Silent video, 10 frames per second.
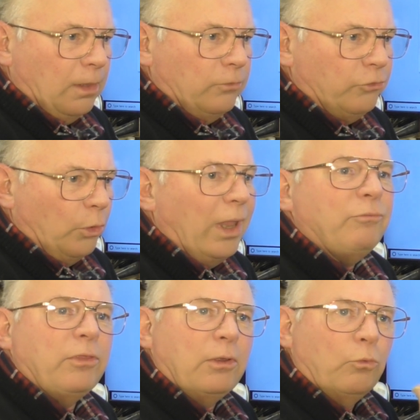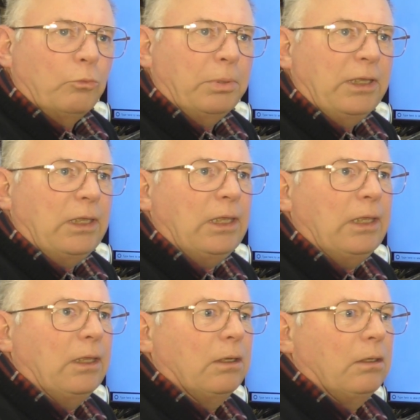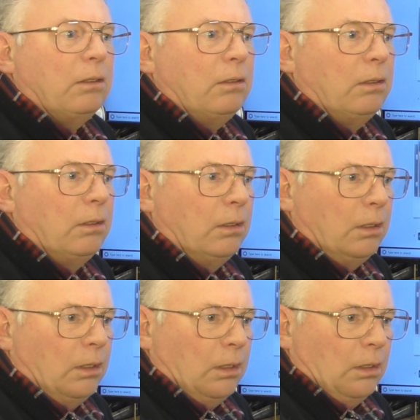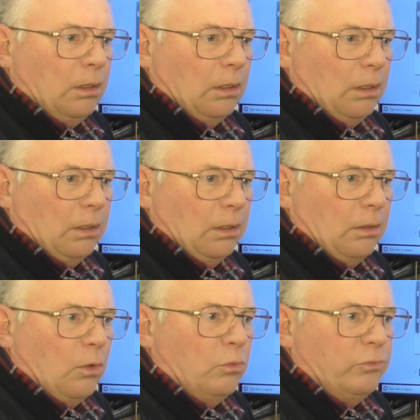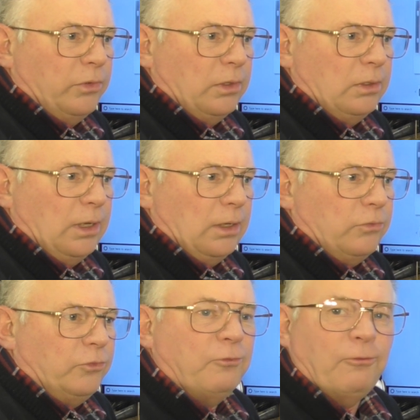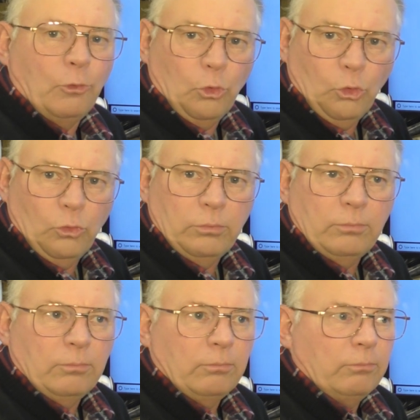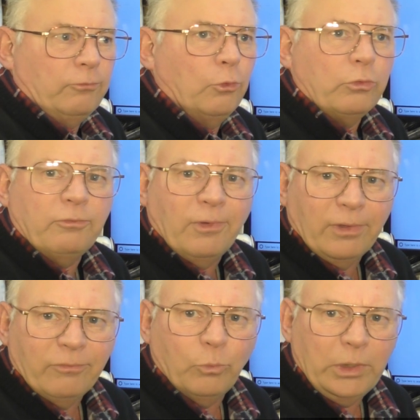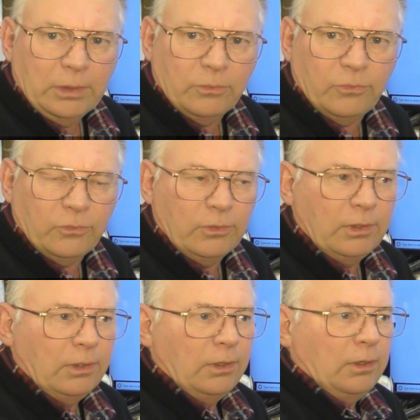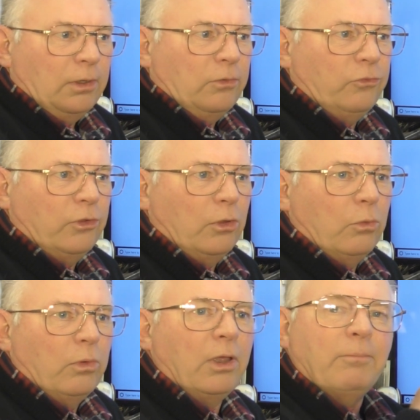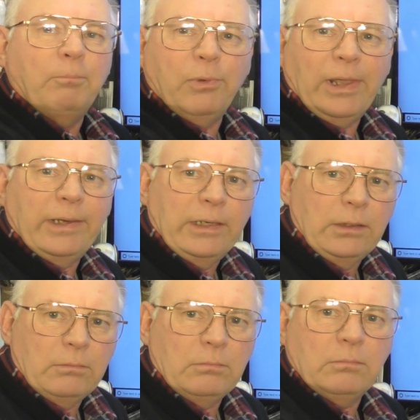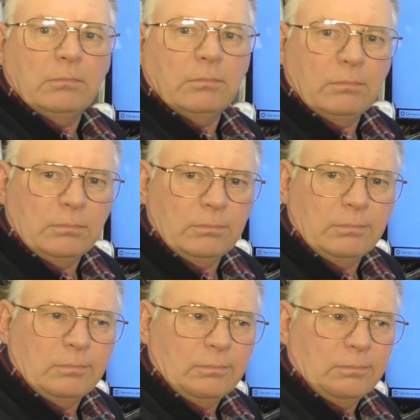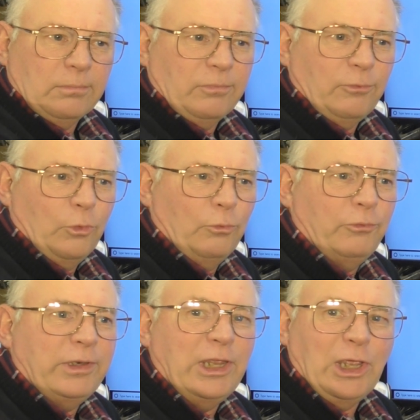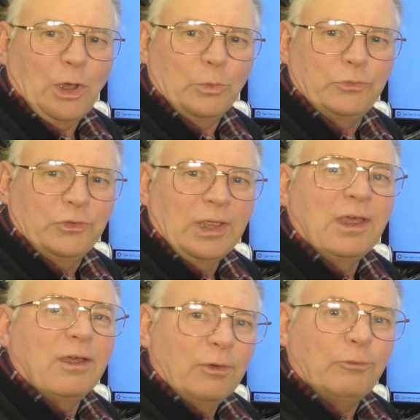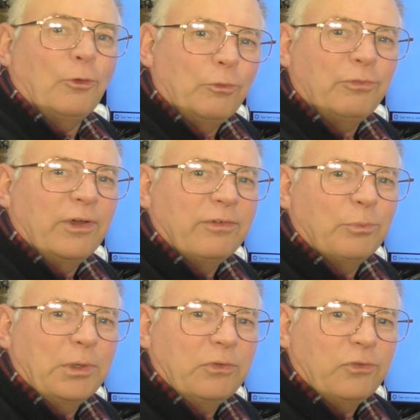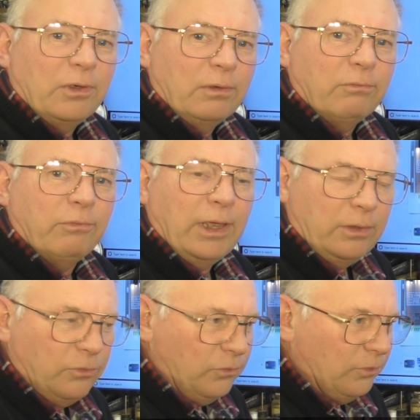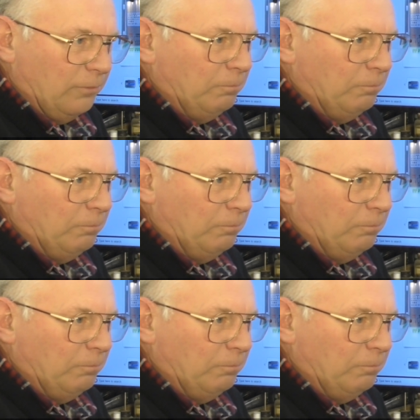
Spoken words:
So everything will be here over the next 4 to 5 weeks. So I'm planning for videos 4 or 5 weeks in advance.